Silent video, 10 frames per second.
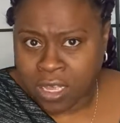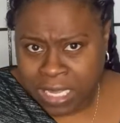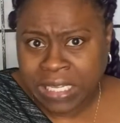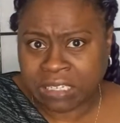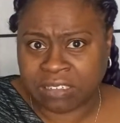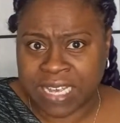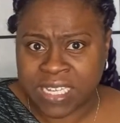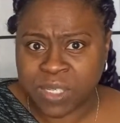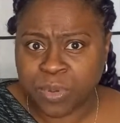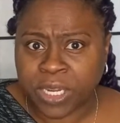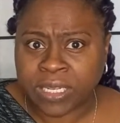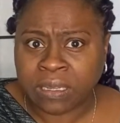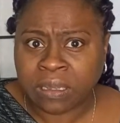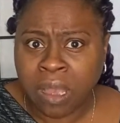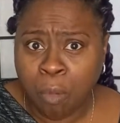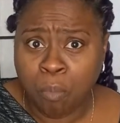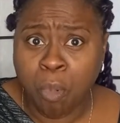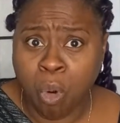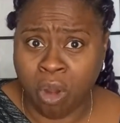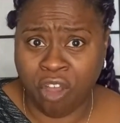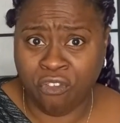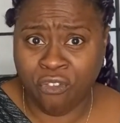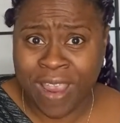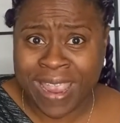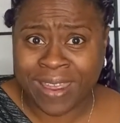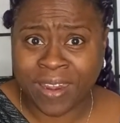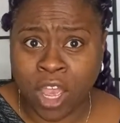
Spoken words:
a little desperate, more afraid.